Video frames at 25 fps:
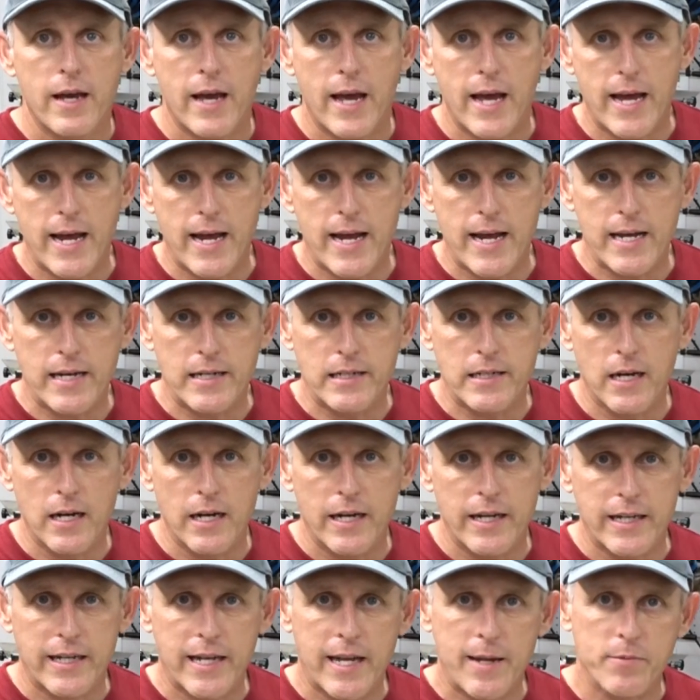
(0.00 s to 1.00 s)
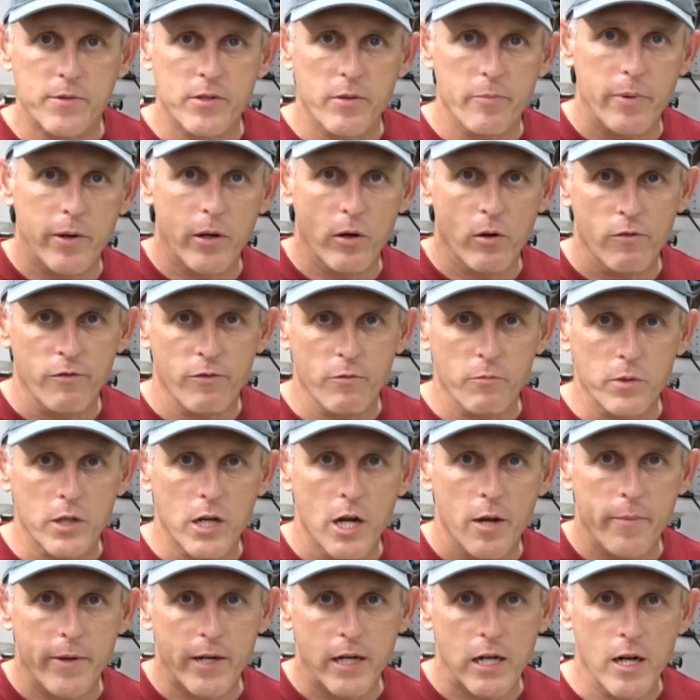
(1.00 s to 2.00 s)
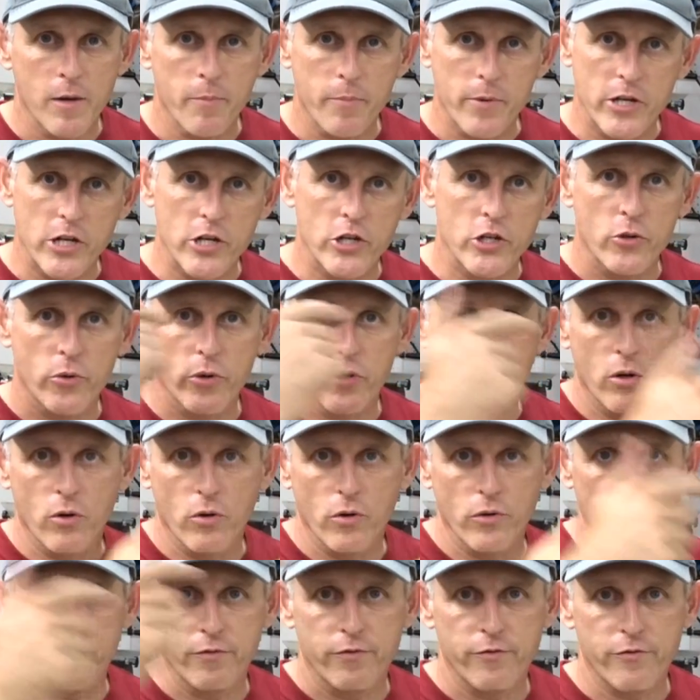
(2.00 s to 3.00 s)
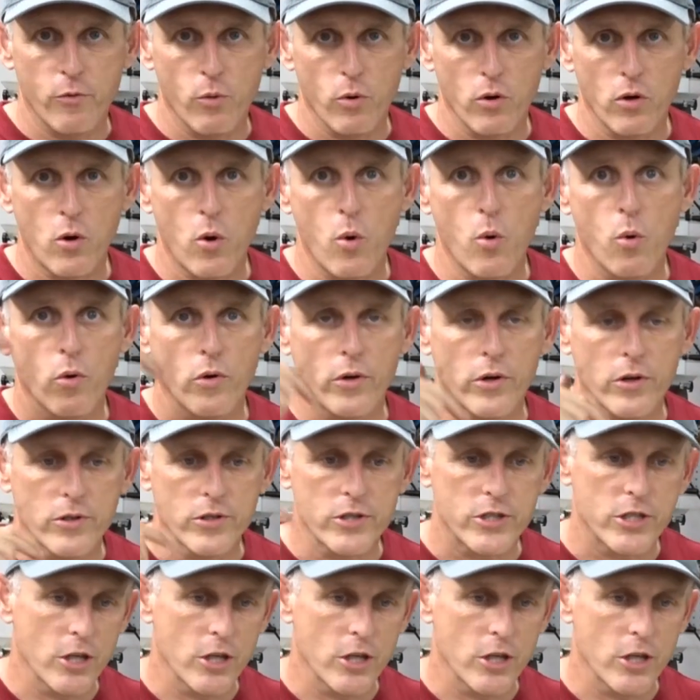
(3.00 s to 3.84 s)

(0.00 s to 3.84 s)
and it keeps the barrel from coming up, and you do it on four corners.